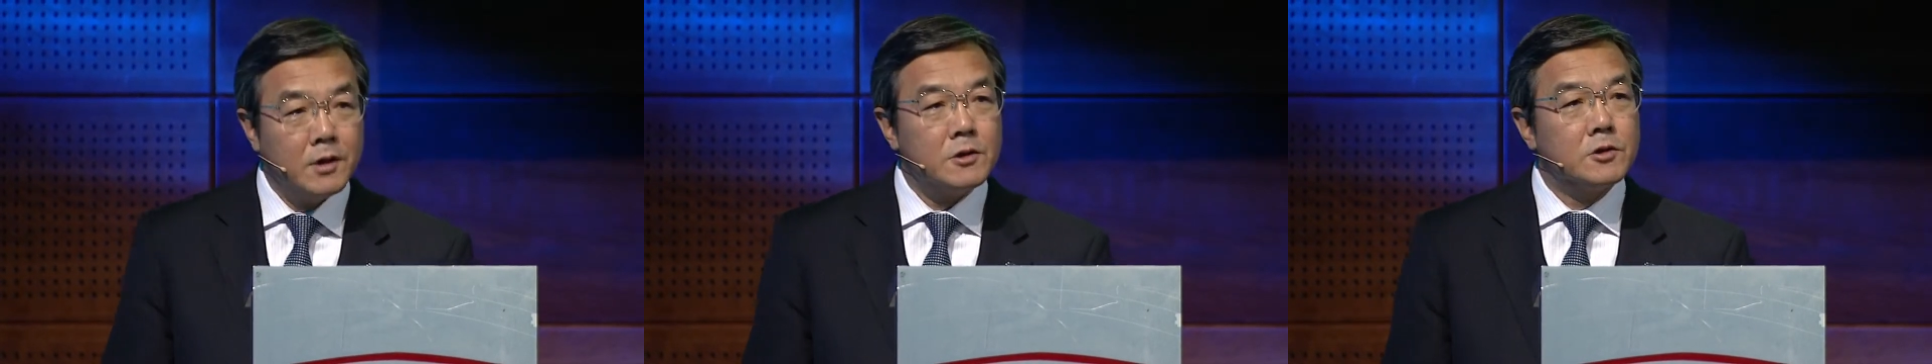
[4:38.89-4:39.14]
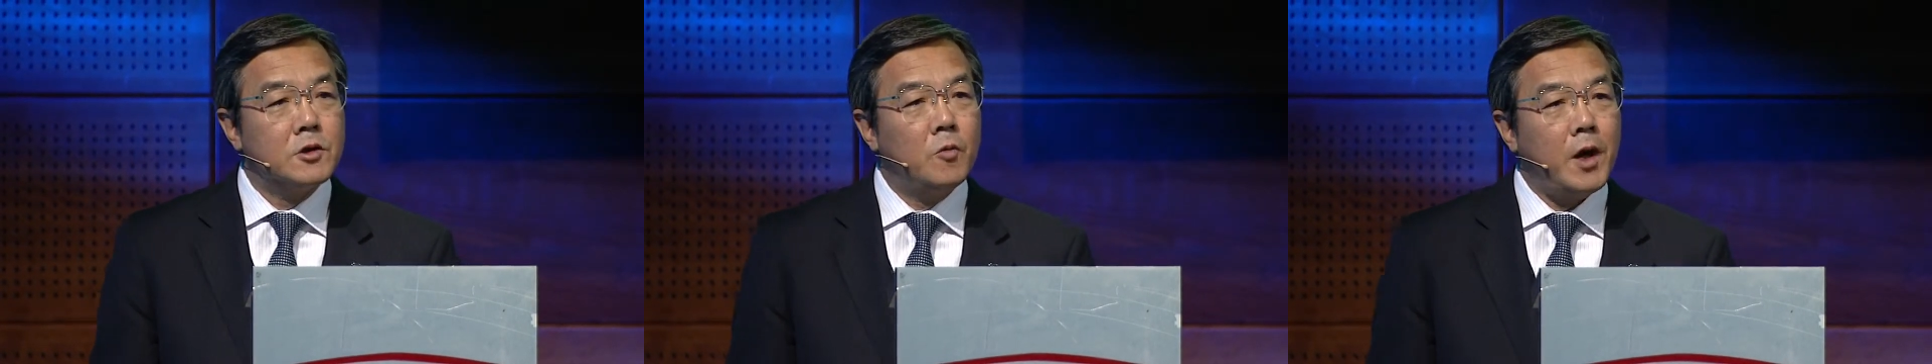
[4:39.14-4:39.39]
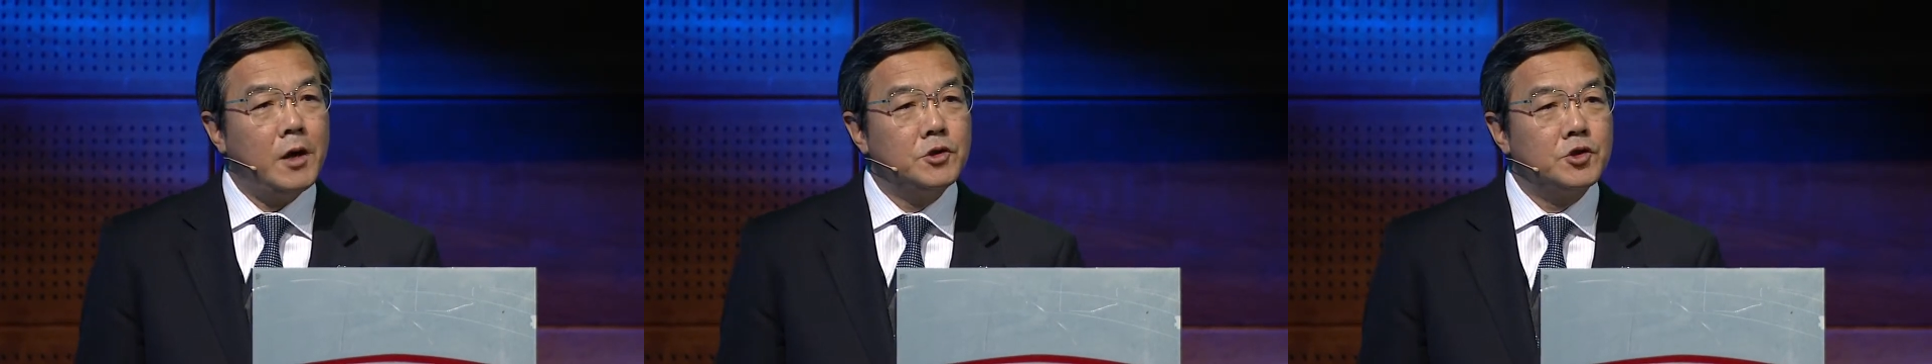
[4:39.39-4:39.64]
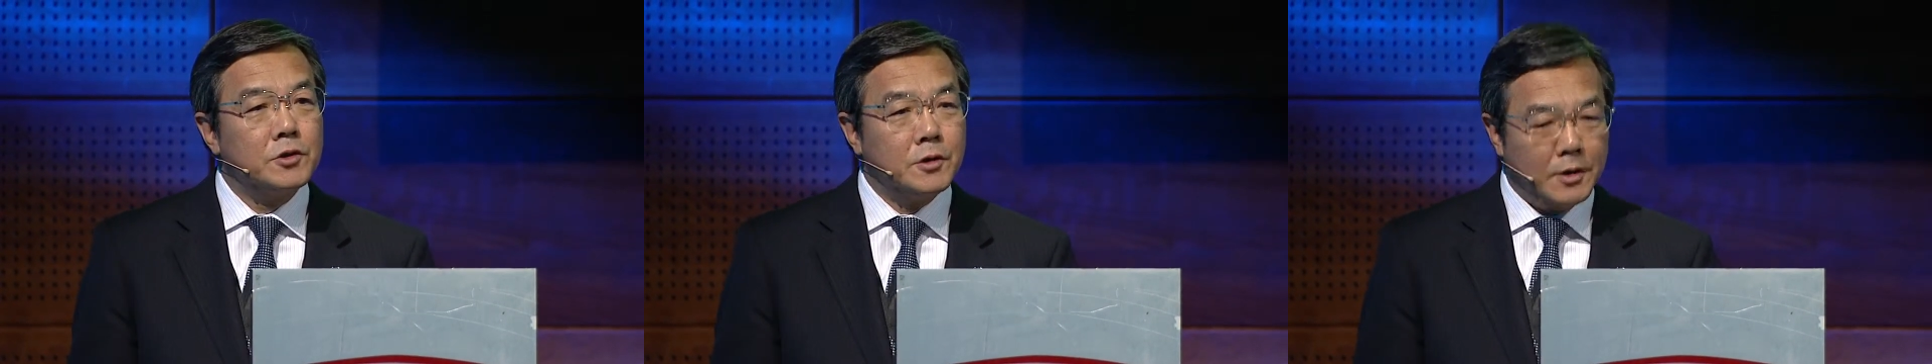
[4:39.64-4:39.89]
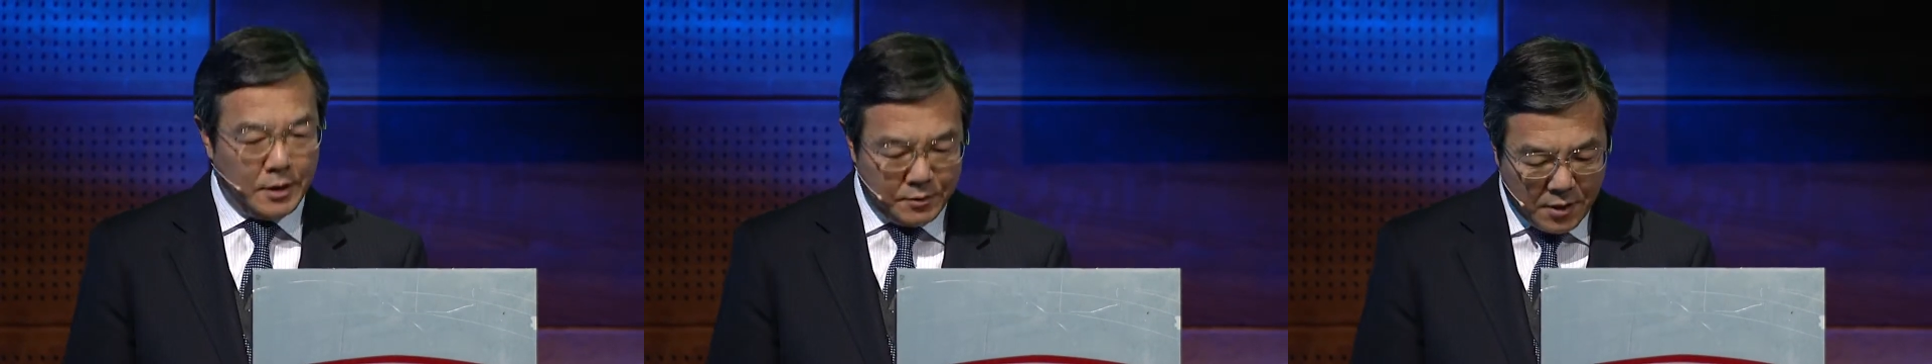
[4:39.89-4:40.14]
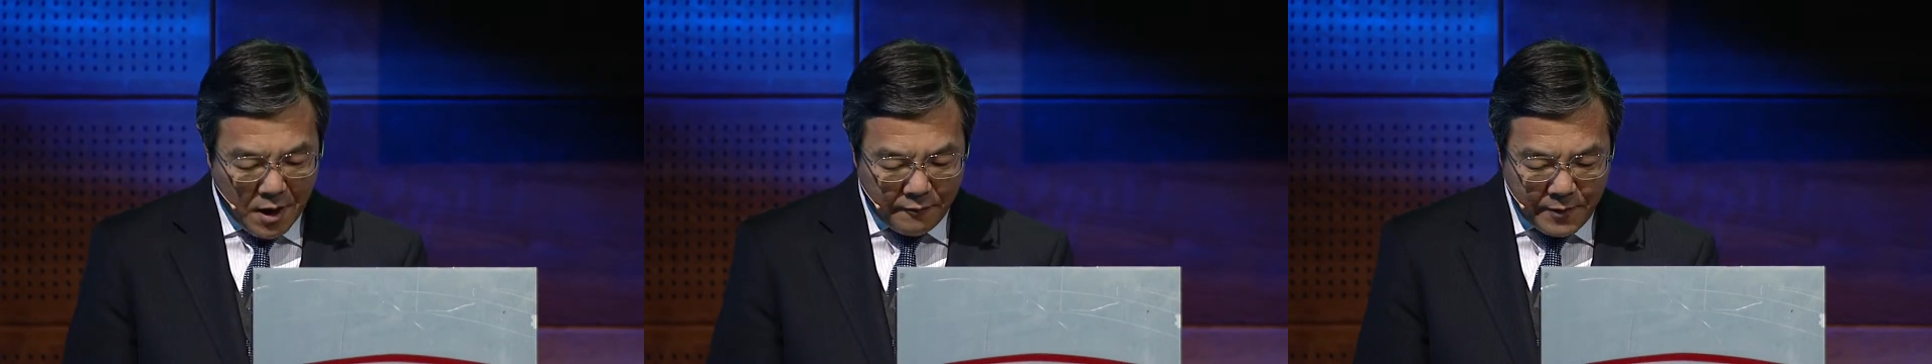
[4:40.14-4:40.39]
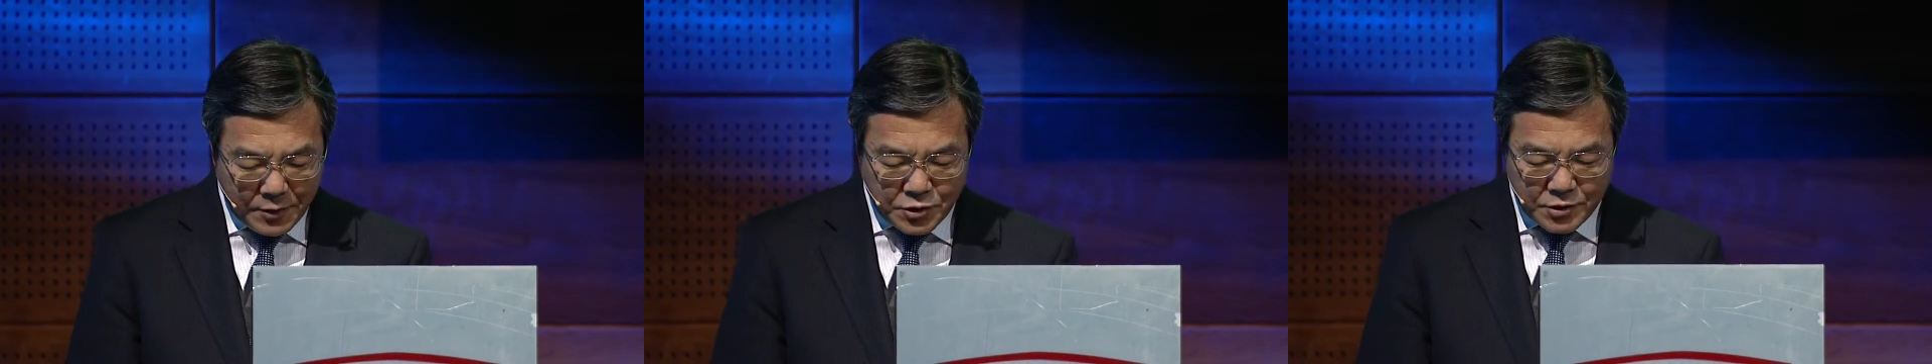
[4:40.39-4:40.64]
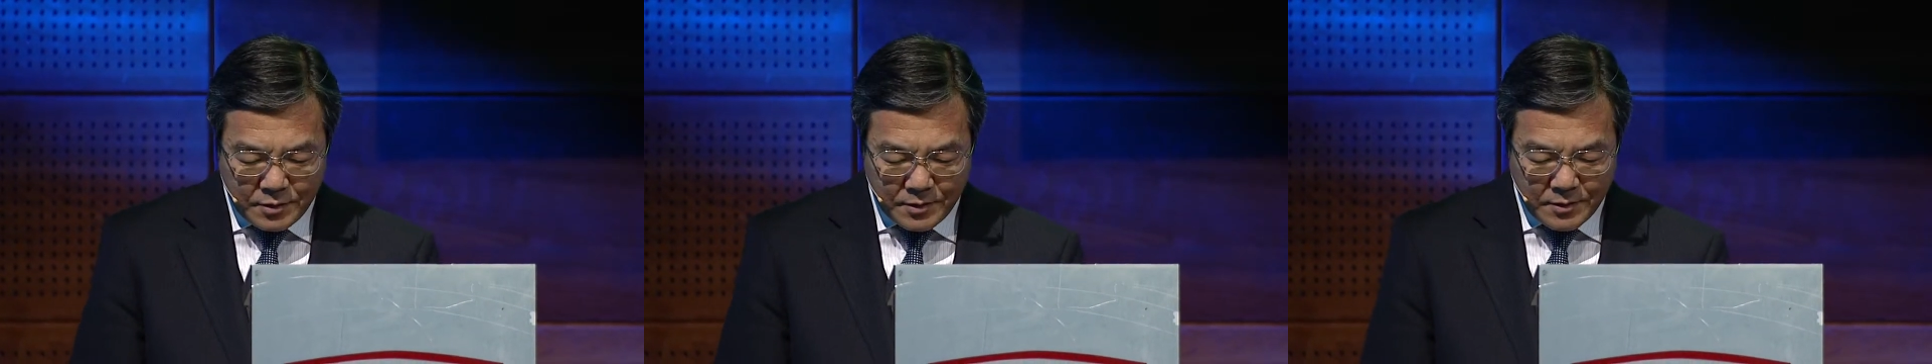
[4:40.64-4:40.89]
sewage and garbage,